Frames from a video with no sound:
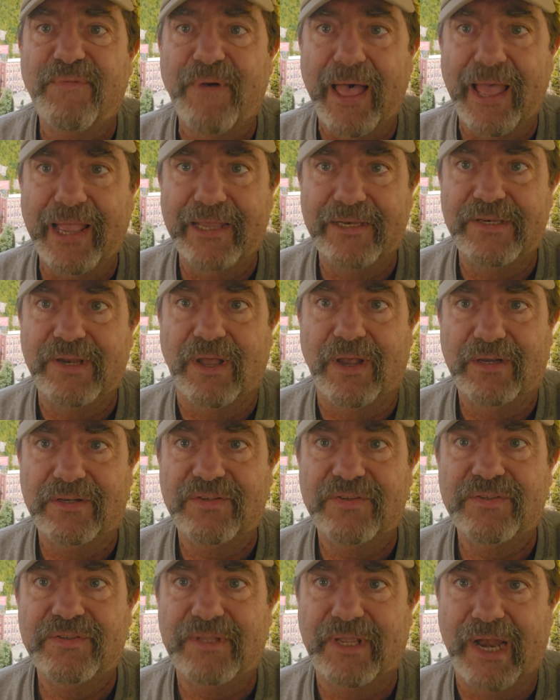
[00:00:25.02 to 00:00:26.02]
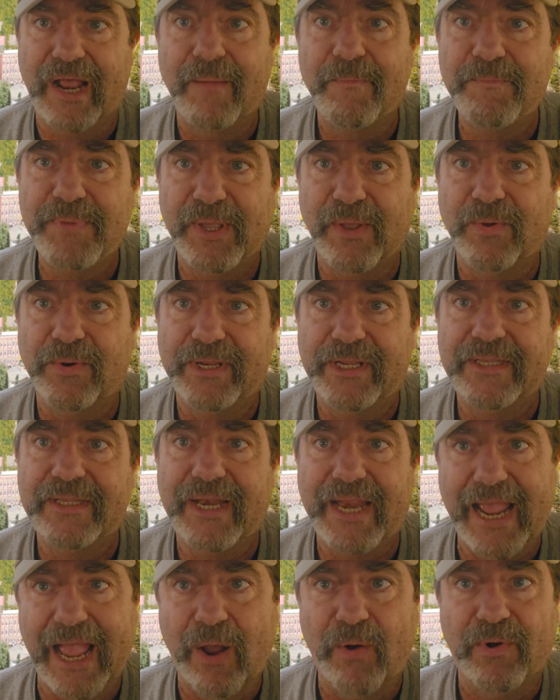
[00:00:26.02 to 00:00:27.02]
viaducts that I'm building
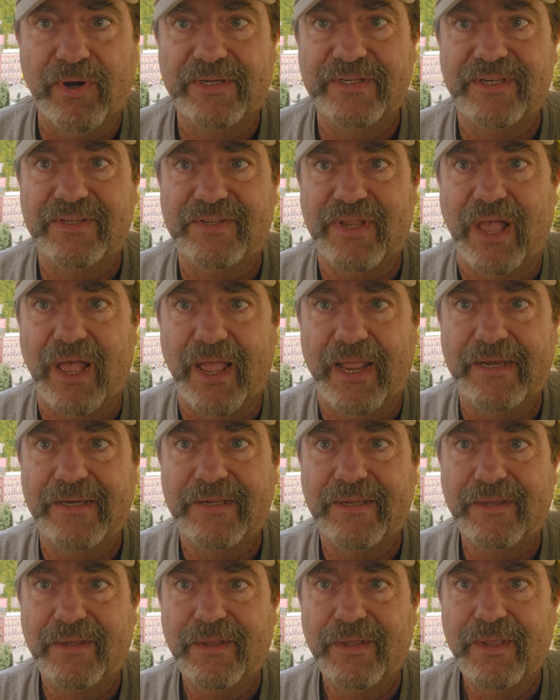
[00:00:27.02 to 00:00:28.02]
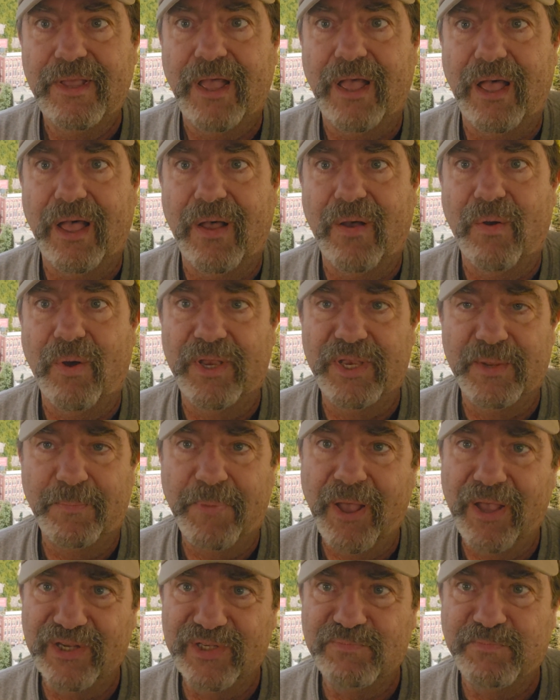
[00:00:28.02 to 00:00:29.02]
that Howard designed on the
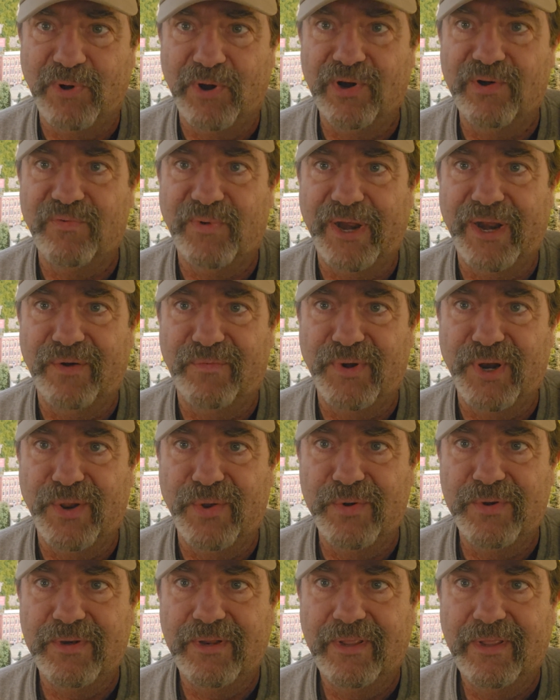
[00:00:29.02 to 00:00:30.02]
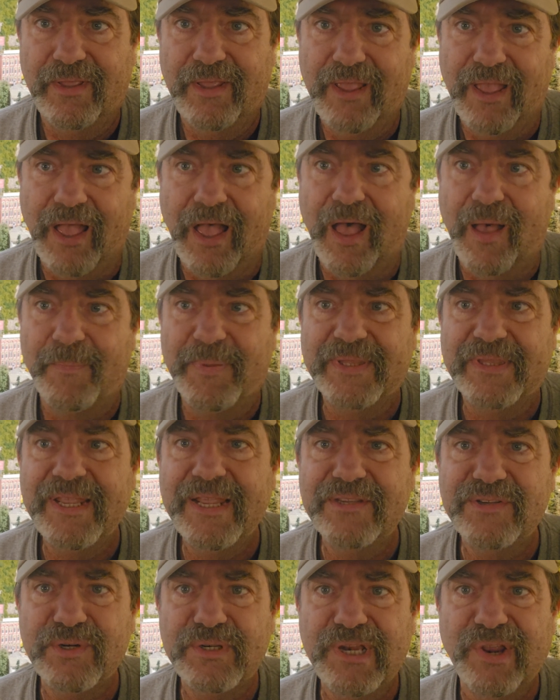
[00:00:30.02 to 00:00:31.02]
Pugsburg Railroad. But
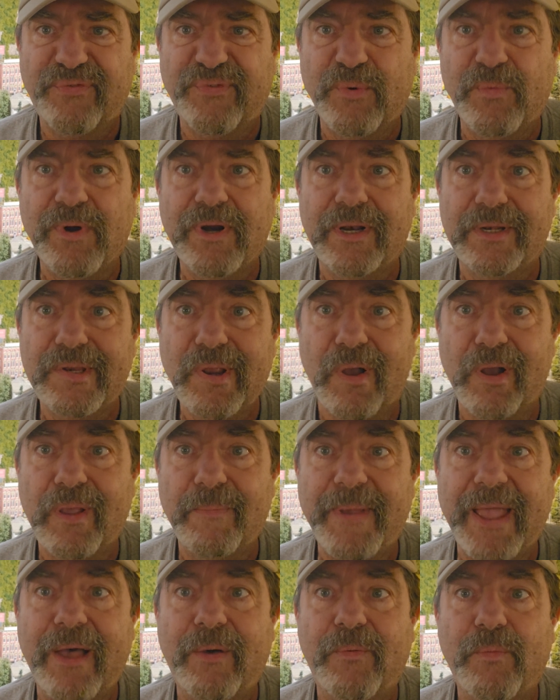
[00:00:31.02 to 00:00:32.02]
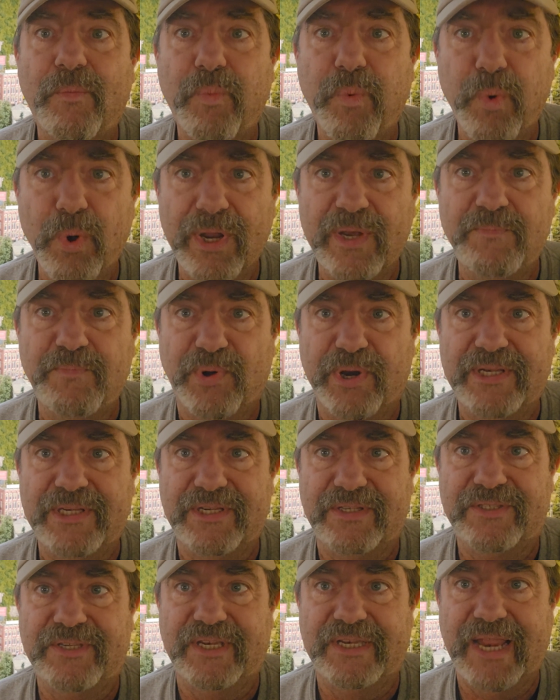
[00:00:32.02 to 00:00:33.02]
these are different. We're going to talk about wood
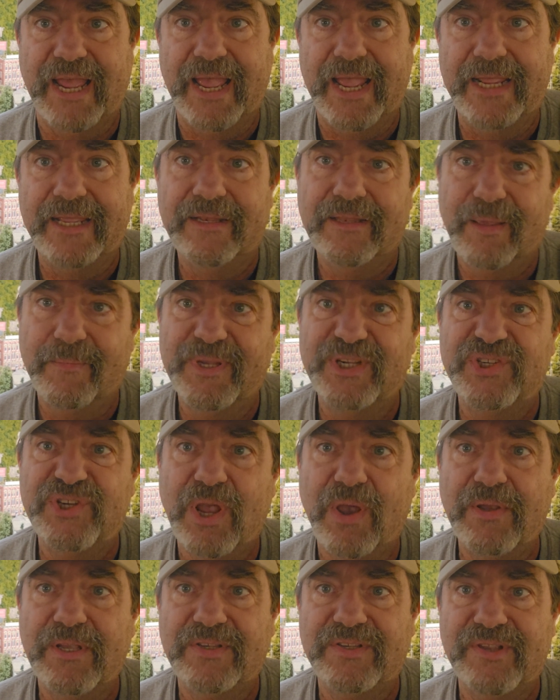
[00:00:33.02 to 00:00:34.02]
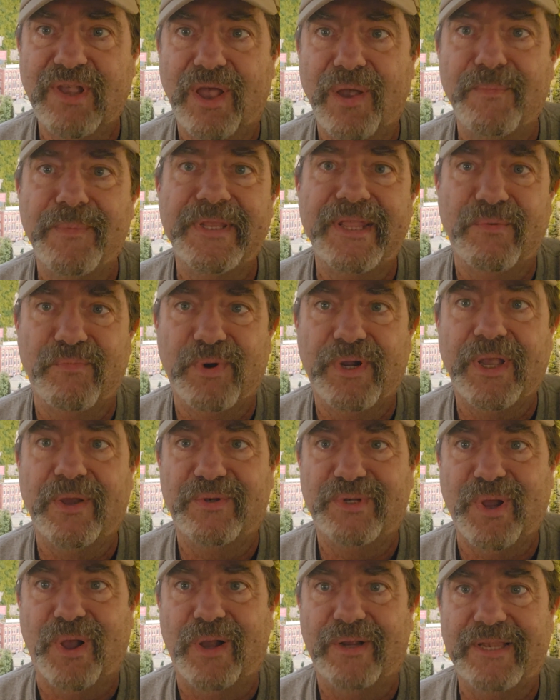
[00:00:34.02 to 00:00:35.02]
bridges today. Let me show you some, and then we'll go
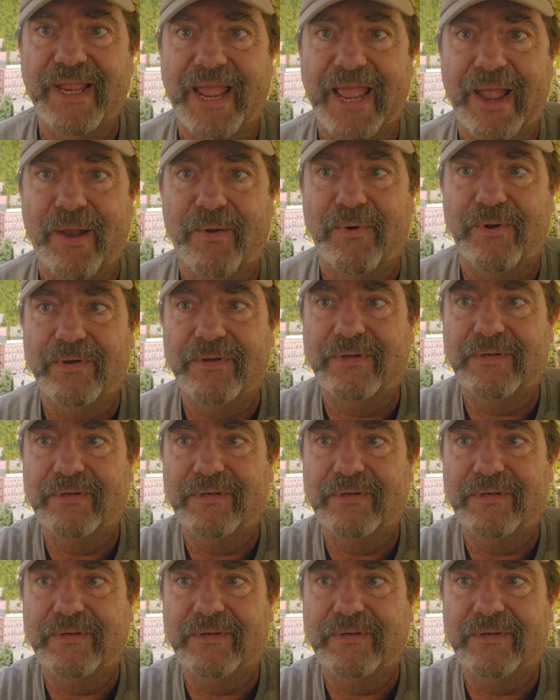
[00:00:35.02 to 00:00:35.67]
talk to Howard.